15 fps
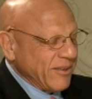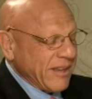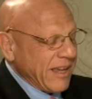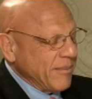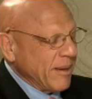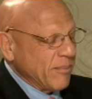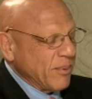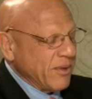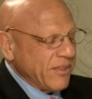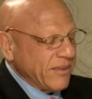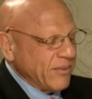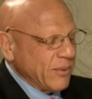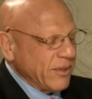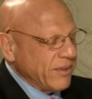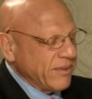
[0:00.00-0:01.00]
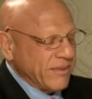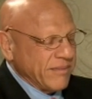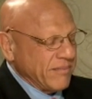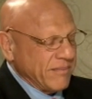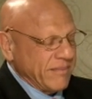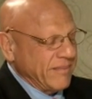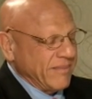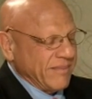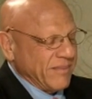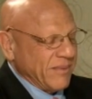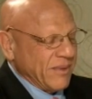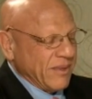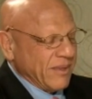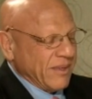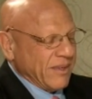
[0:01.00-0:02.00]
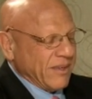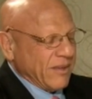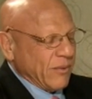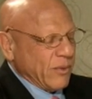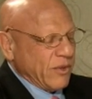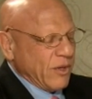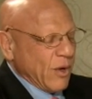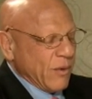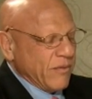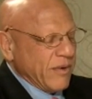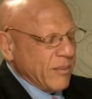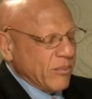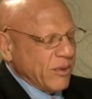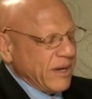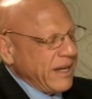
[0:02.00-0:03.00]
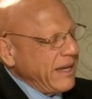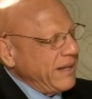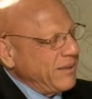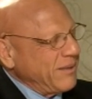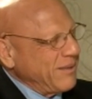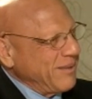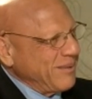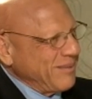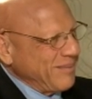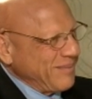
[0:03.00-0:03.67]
you came up with November 8th.